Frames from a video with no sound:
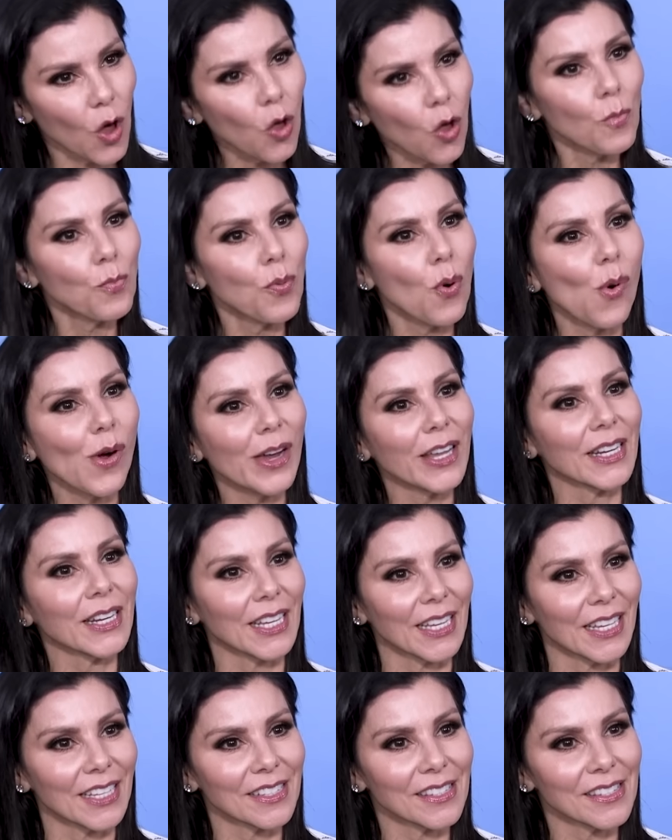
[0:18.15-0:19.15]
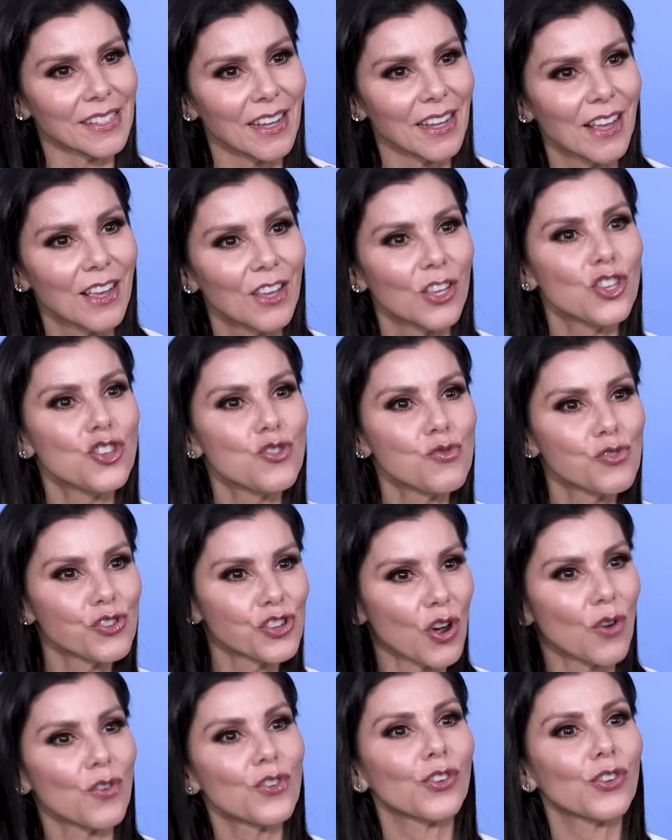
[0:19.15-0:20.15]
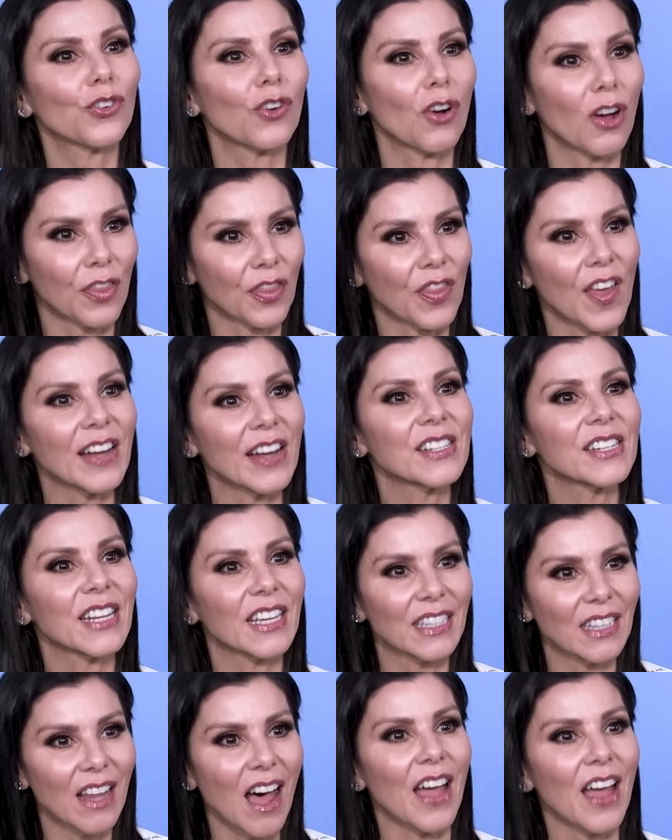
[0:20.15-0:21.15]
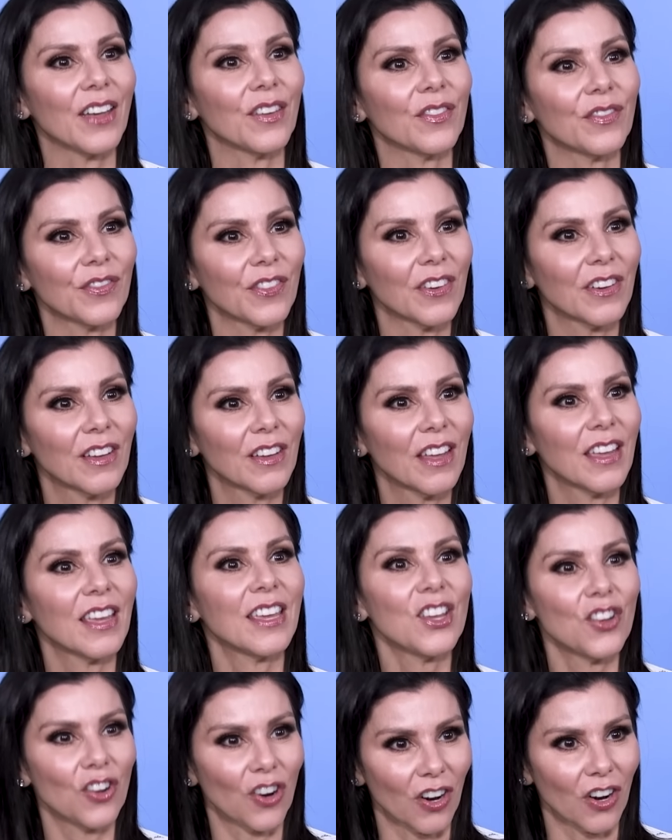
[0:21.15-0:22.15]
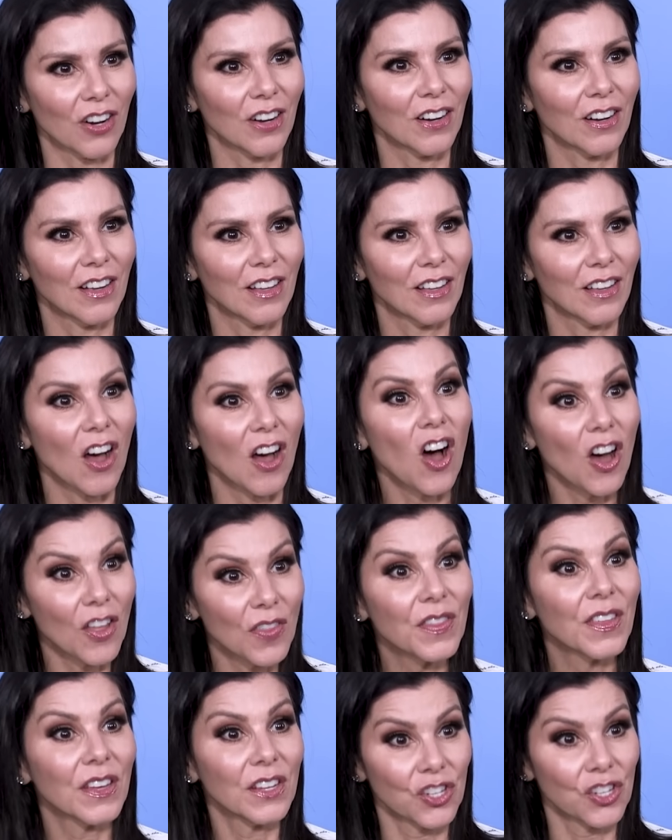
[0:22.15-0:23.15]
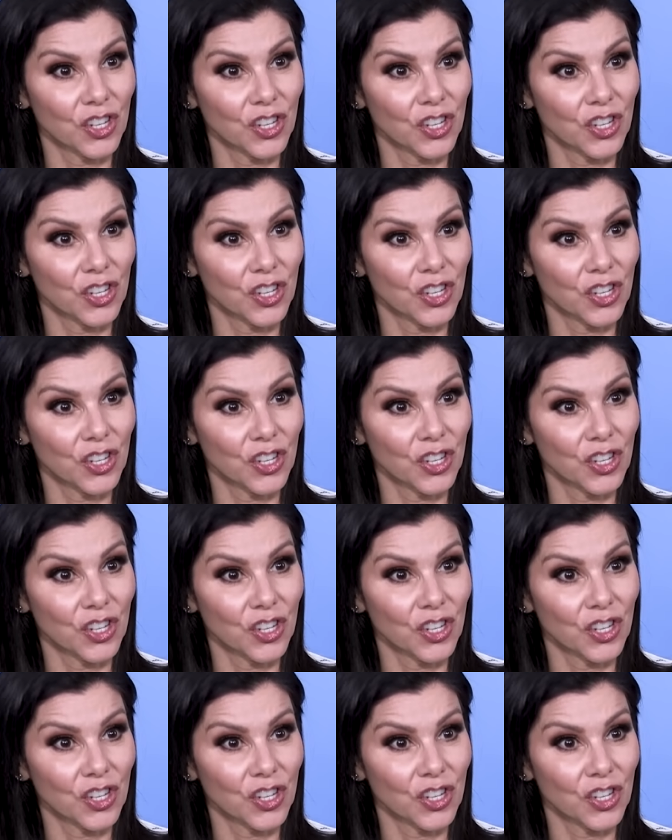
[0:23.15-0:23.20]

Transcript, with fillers: The whole point is you show your authentic life here on this